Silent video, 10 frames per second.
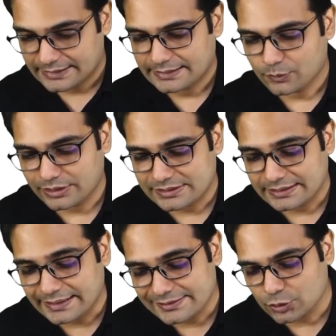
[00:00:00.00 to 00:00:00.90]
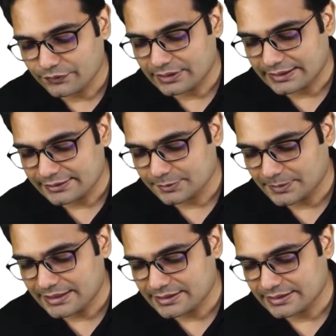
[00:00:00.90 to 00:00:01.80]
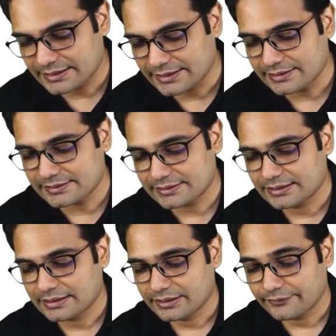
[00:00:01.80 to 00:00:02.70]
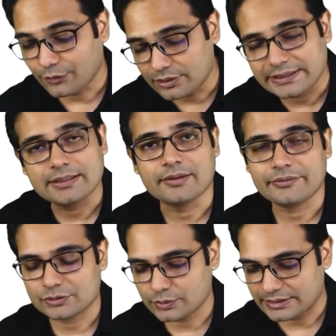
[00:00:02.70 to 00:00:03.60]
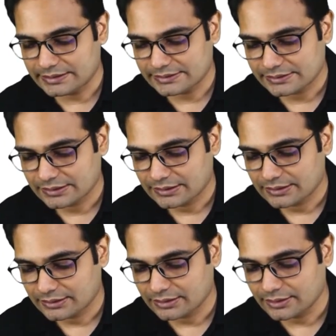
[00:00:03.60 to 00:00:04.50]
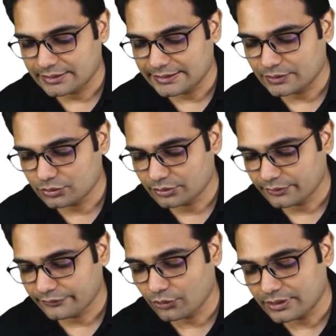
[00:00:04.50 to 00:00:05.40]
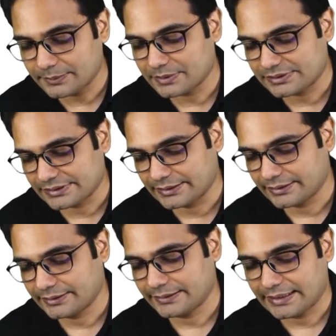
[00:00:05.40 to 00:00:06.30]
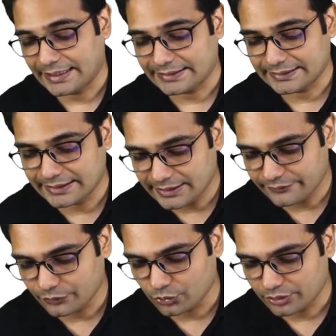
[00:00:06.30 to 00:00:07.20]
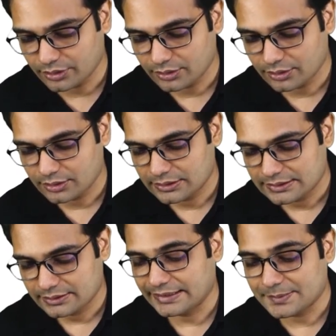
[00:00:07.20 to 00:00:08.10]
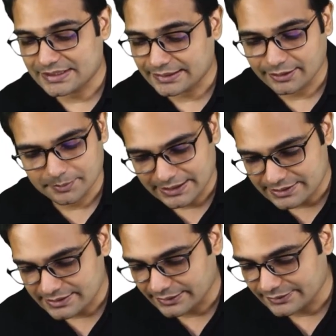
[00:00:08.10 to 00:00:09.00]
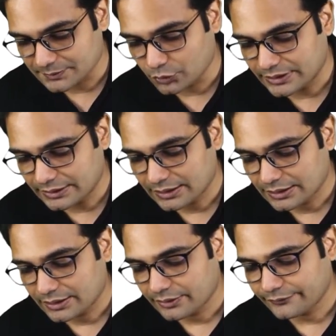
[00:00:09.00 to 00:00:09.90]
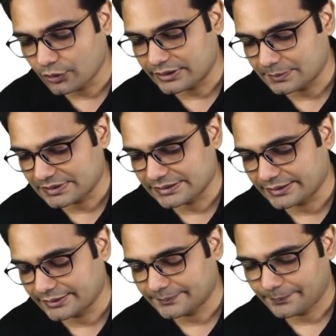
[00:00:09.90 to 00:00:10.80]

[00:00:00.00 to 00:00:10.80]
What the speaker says: What is the next score for tennis match? It is 40 love. So it is 30 to 40%. And grade 4, game, set and match, it is more than 40%.